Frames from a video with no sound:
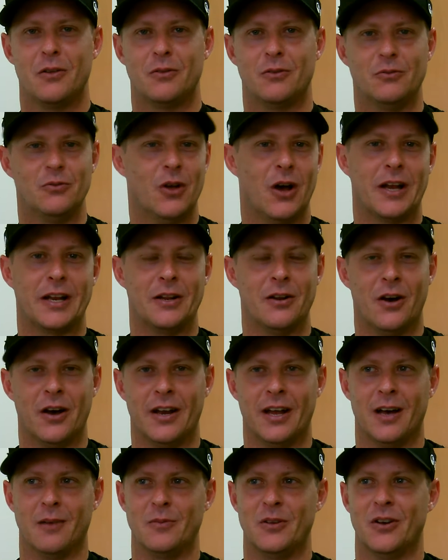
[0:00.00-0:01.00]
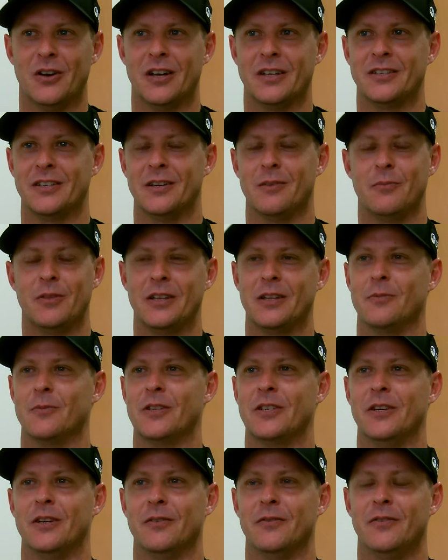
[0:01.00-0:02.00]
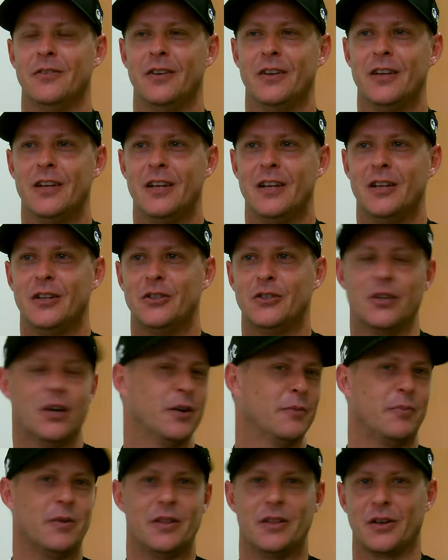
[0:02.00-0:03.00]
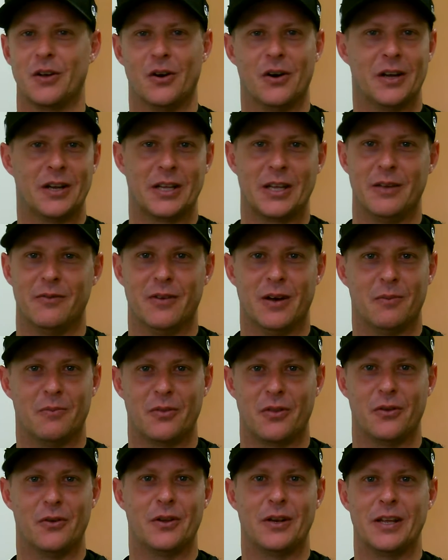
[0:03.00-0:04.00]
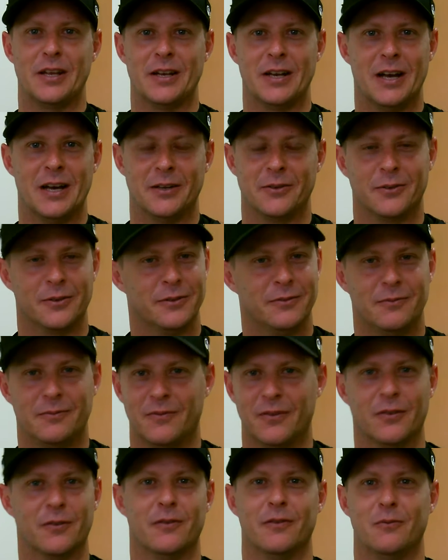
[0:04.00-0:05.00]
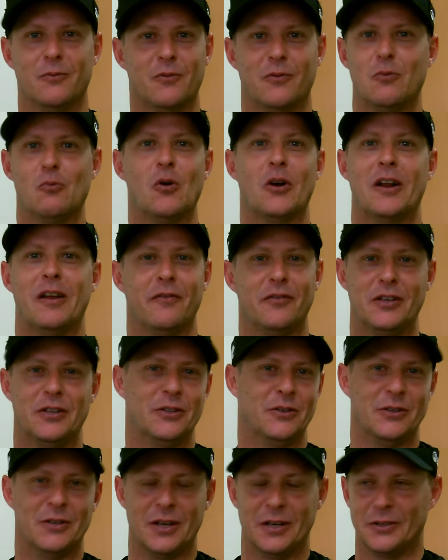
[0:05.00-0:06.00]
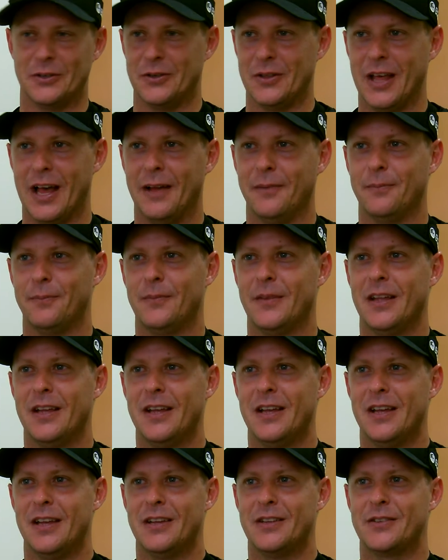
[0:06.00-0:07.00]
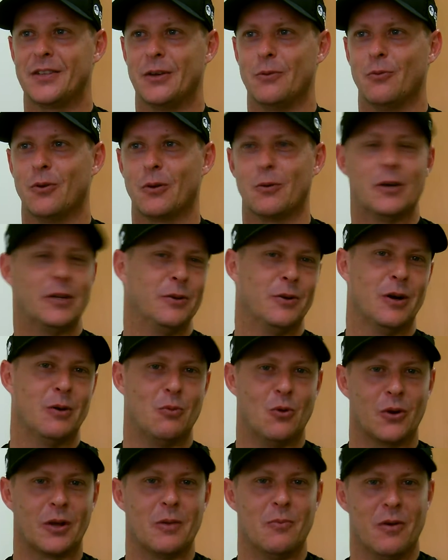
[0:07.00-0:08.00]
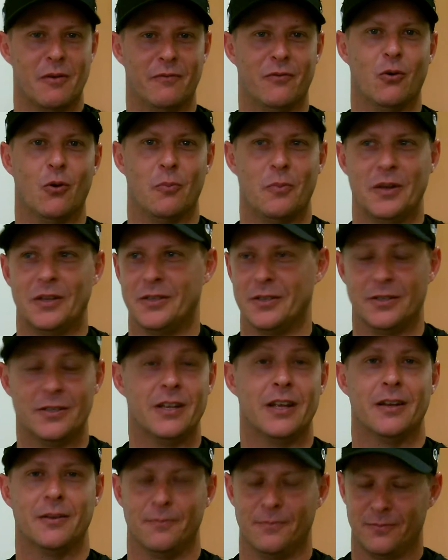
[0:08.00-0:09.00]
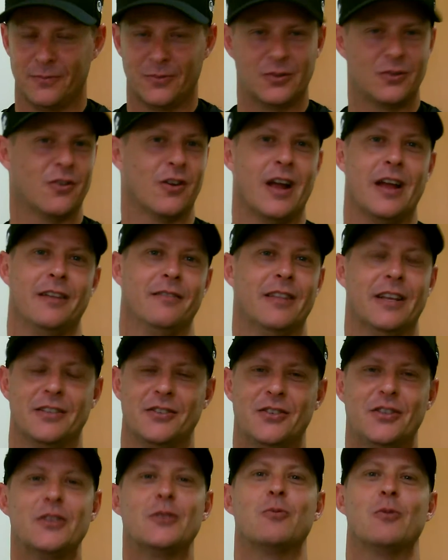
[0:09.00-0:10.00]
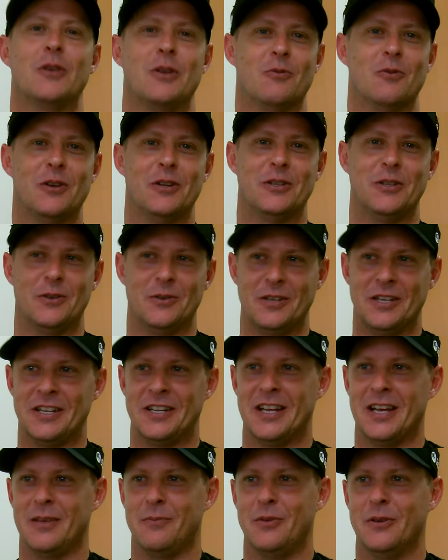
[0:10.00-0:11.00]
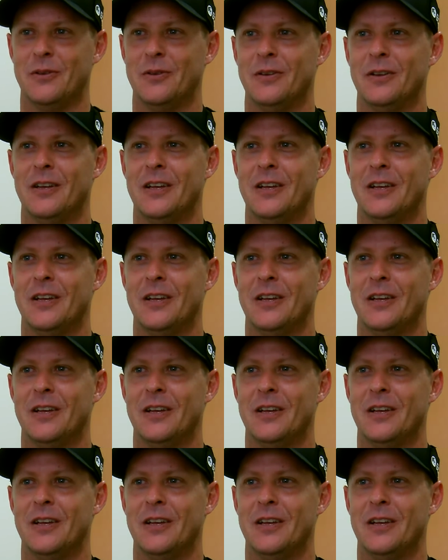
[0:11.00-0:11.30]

99 RBIs, and I'm thinking to myself, don't be the guy to give up 30 and 100. For whatever you do, don't do that. So what do? I walk him on 4 pitches. Yeah, great. That's just what you want to do in your debut.